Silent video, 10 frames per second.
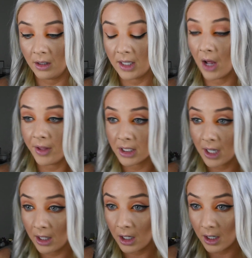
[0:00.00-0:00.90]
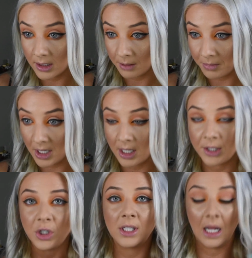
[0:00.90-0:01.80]
Now this color to me
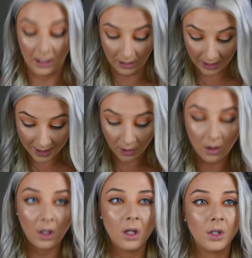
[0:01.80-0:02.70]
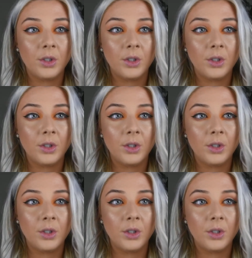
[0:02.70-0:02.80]
is just a little